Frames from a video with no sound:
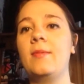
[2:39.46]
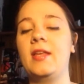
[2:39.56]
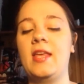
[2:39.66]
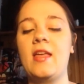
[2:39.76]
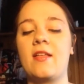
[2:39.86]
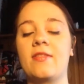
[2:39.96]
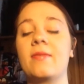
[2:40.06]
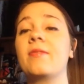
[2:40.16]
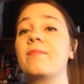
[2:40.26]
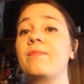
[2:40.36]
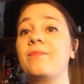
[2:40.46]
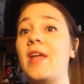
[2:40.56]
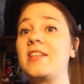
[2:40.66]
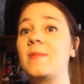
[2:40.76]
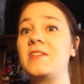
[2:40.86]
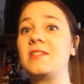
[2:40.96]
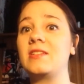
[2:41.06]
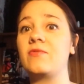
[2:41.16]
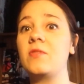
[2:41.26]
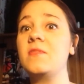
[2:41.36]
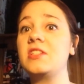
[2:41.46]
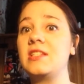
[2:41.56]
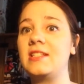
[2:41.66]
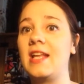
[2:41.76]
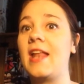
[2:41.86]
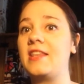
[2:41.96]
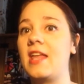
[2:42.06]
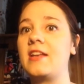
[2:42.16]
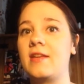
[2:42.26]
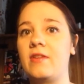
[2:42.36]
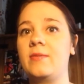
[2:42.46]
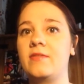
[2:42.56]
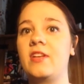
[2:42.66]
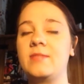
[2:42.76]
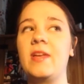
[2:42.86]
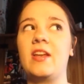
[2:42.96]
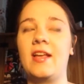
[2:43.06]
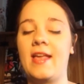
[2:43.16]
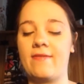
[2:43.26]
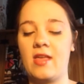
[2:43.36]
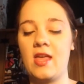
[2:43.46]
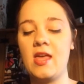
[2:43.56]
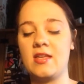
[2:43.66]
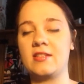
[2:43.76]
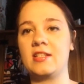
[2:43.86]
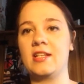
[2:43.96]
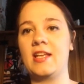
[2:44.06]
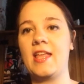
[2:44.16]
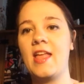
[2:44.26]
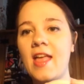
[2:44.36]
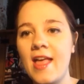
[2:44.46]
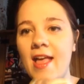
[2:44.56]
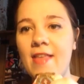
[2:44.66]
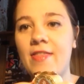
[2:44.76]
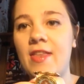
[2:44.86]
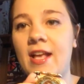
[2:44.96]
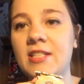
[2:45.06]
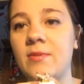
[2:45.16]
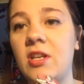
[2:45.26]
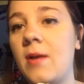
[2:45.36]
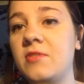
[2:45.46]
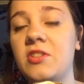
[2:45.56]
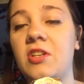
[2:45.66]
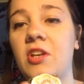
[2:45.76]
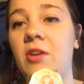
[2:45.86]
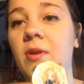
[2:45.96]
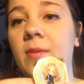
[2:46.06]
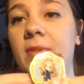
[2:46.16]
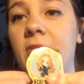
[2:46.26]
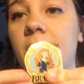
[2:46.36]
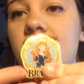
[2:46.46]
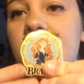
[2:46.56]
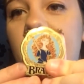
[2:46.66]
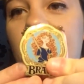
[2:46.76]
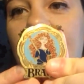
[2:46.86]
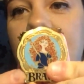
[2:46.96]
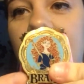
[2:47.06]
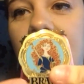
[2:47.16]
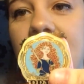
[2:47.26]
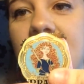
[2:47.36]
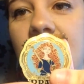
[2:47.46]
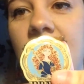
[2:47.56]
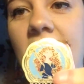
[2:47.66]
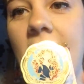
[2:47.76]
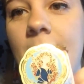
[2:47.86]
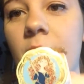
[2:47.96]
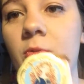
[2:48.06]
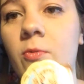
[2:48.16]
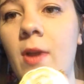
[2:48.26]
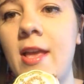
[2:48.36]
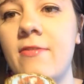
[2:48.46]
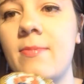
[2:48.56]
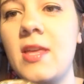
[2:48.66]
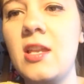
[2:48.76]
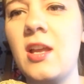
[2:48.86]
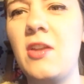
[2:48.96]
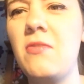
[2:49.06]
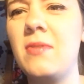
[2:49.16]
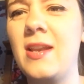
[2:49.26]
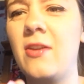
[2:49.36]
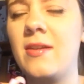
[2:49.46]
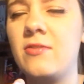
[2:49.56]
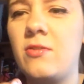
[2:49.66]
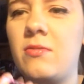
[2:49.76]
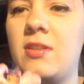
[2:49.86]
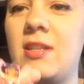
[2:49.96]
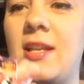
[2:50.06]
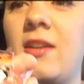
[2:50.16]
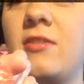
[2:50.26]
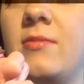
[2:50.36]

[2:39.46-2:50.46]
But yeah, that was by Cheese Promise, and that definitely was the first pin I ever had. Then the next one, I'm just going to go up in order, but the next one is a Brave pin. I don't really know how to hold this one